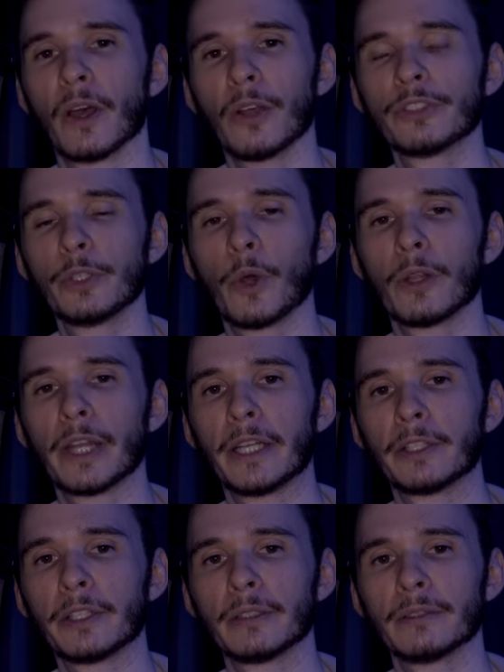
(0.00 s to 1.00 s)
I'll see you all
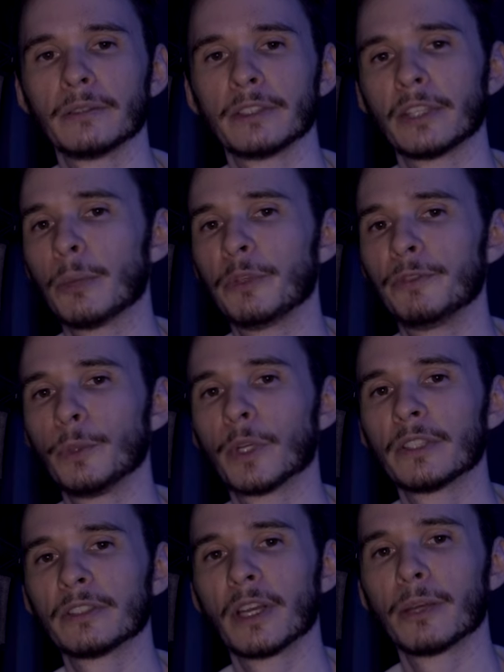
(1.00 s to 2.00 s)
later. Sub if you
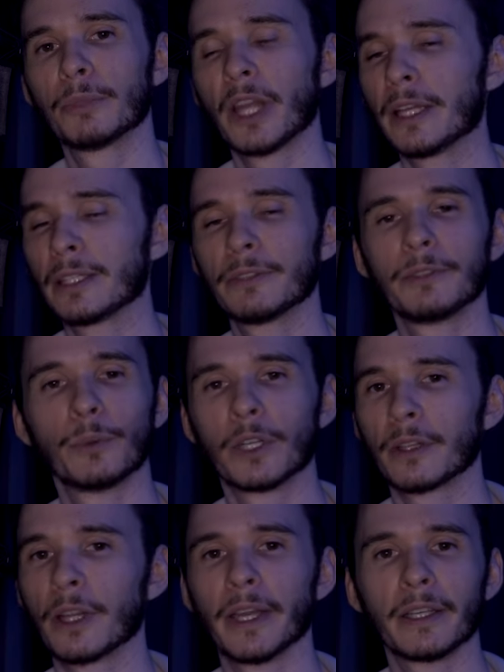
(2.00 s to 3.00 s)
want to sub, like if you
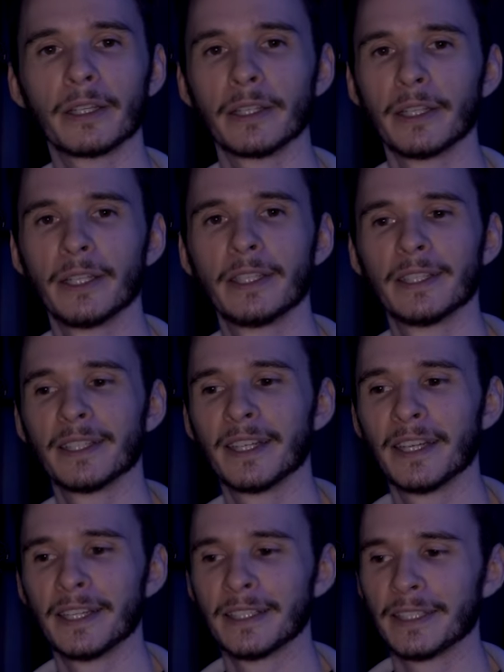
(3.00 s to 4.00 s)
want to like.
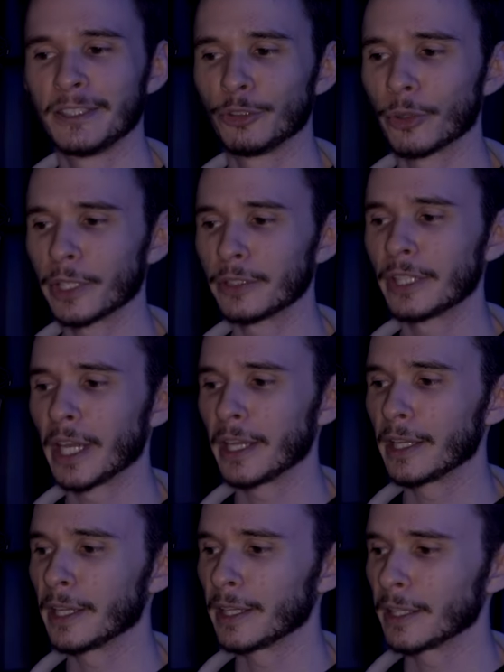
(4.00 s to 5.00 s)
Uh, enjoy your
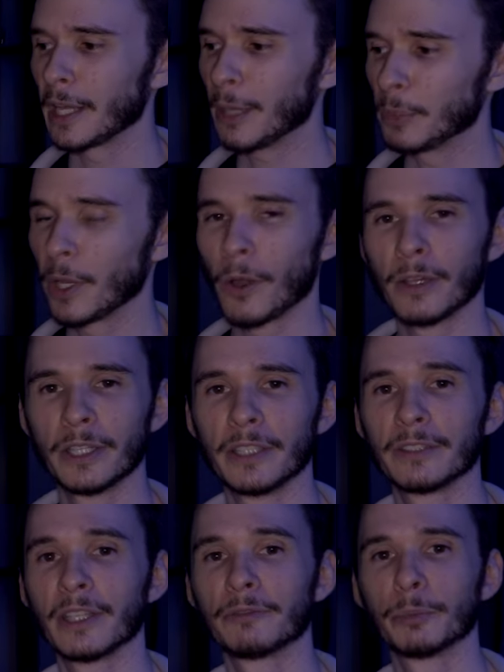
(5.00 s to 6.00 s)
day. Happy
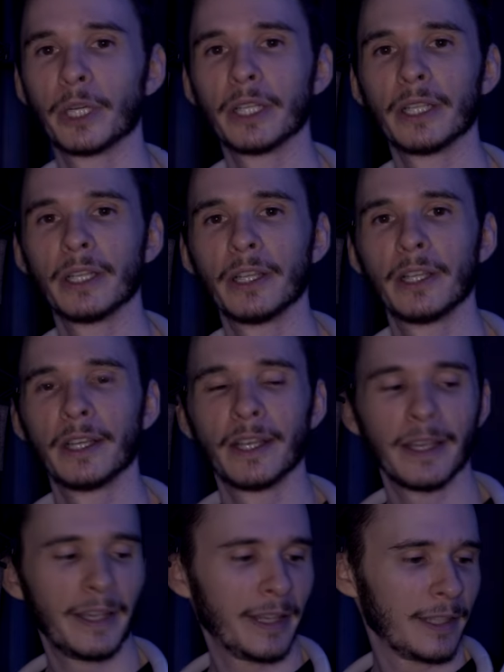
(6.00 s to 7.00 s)
holidays to everybody.
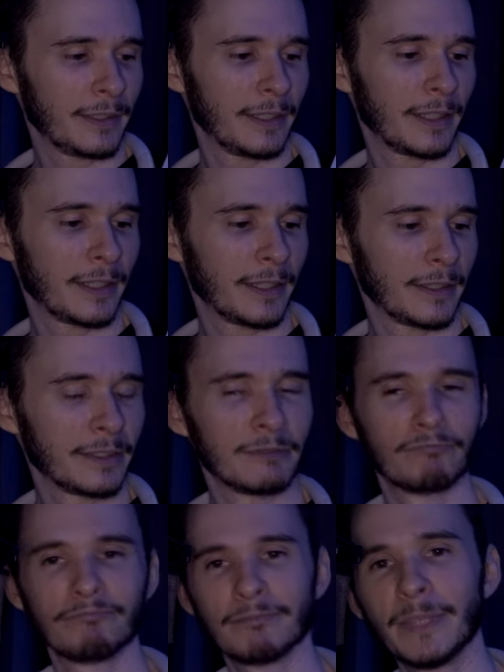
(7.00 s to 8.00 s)
And uh,
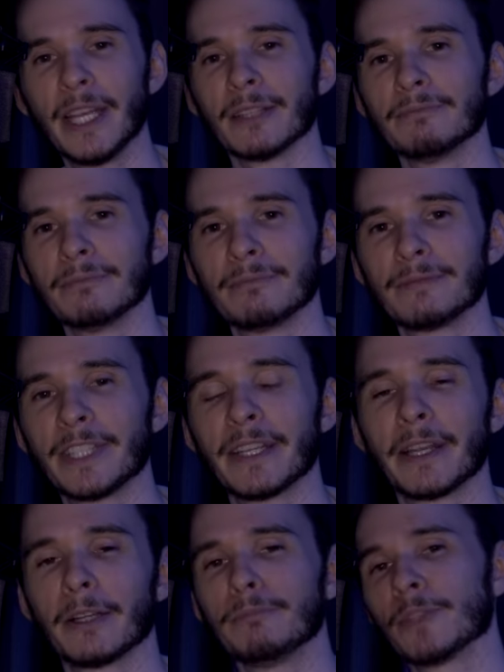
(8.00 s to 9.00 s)
yeah, take
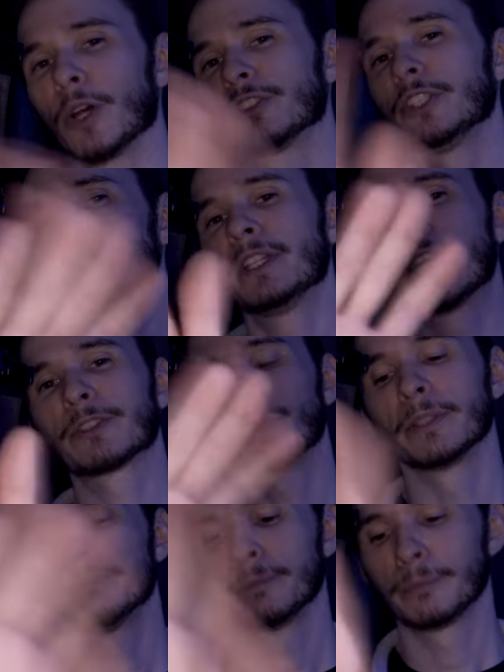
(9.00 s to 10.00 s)
care. I'll see you in the next one.